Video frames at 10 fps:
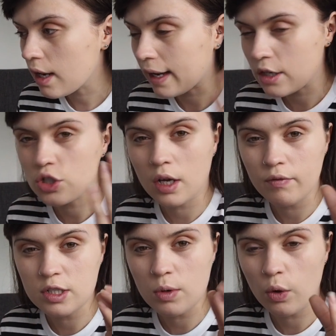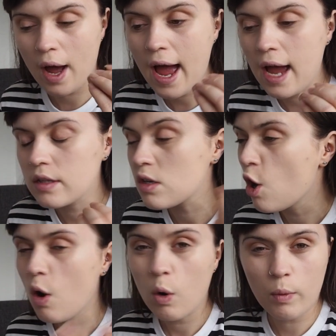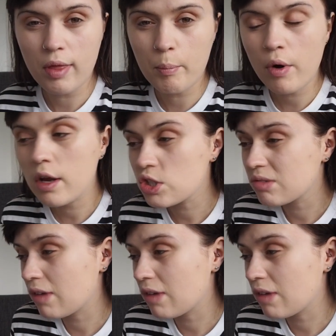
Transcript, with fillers: like extra coverage with your hands or with a brush,